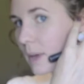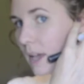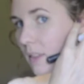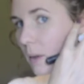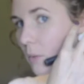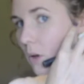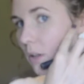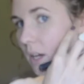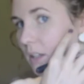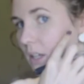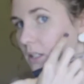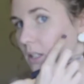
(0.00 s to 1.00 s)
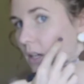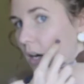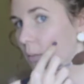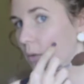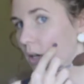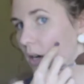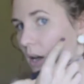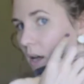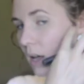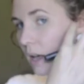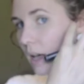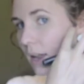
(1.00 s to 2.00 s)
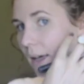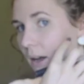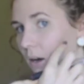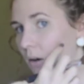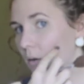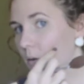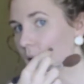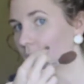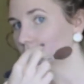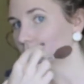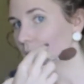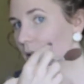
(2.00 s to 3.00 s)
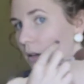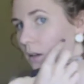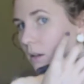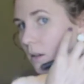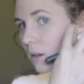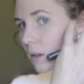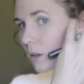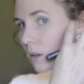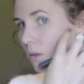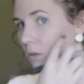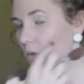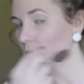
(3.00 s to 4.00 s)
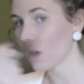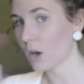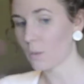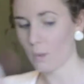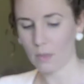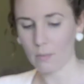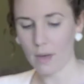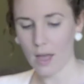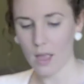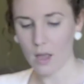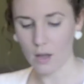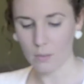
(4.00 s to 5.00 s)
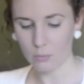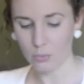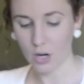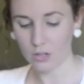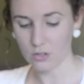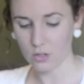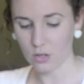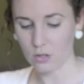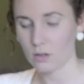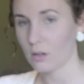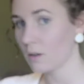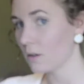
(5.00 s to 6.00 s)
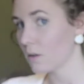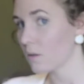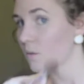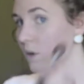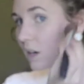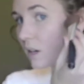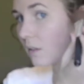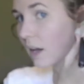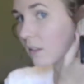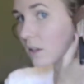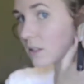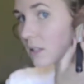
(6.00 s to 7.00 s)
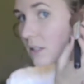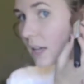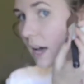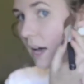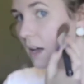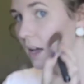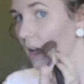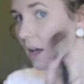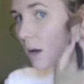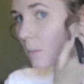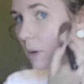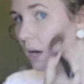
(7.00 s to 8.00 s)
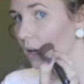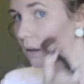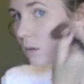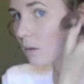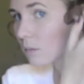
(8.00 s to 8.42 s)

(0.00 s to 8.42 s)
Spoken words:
make them look like they stick out more, and I go right through there with my bronzer, very lightly since I am pale.